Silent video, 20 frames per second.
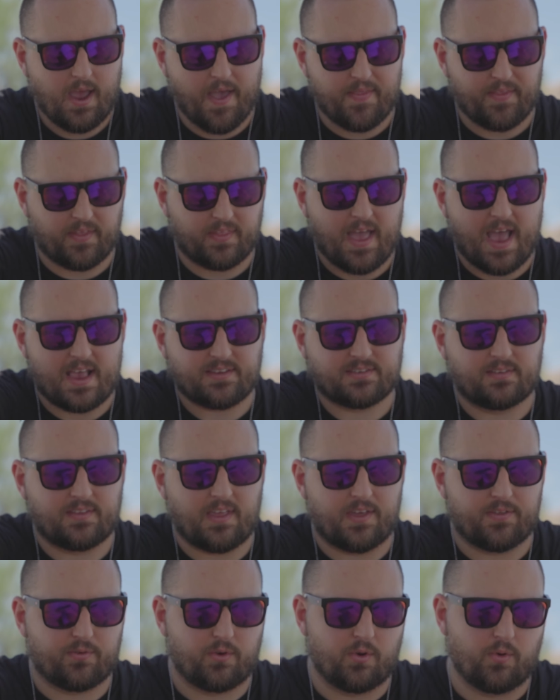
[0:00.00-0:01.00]
And the last thing
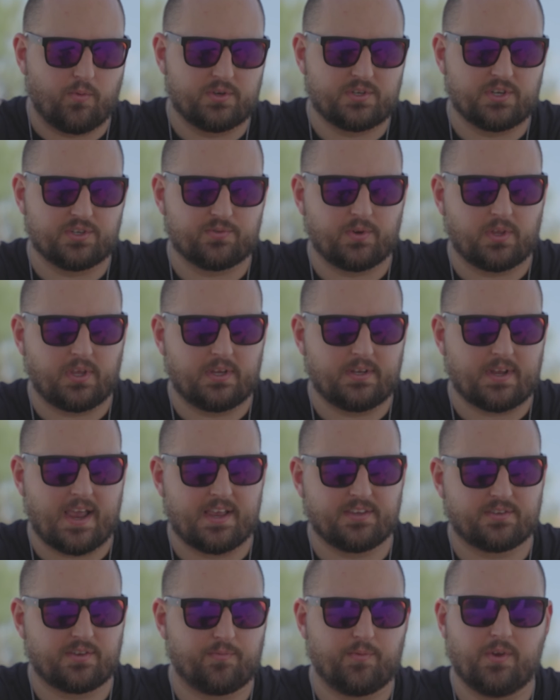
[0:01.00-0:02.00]
they threw in, which is really
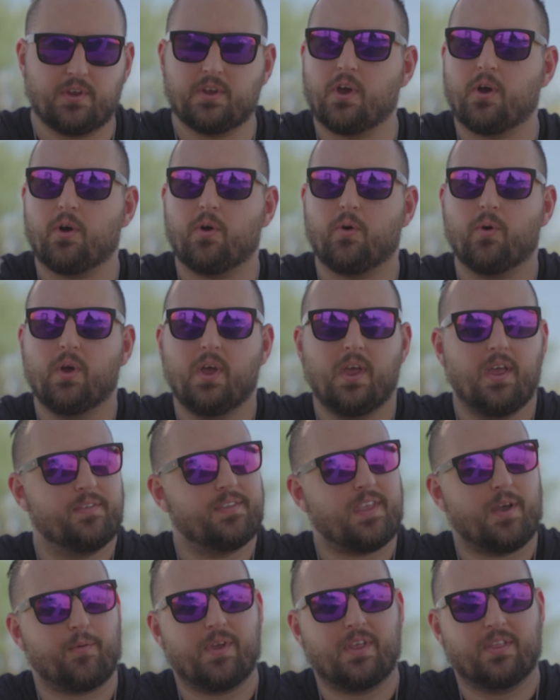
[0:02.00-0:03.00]
nice, and we know
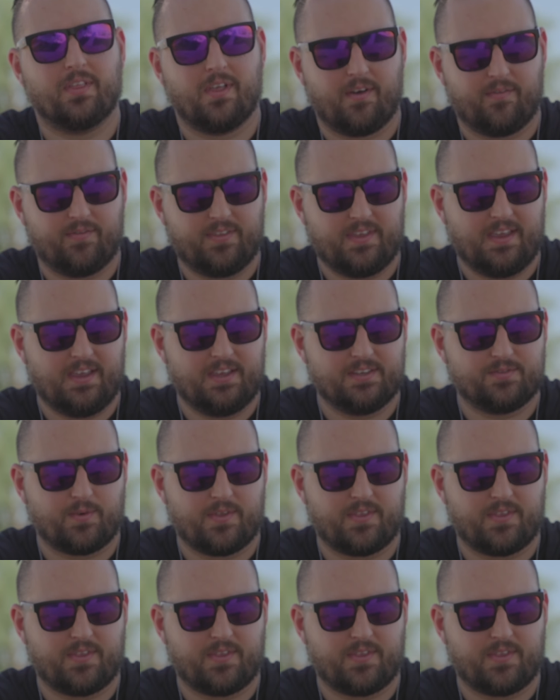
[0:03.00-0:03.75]
that we love these,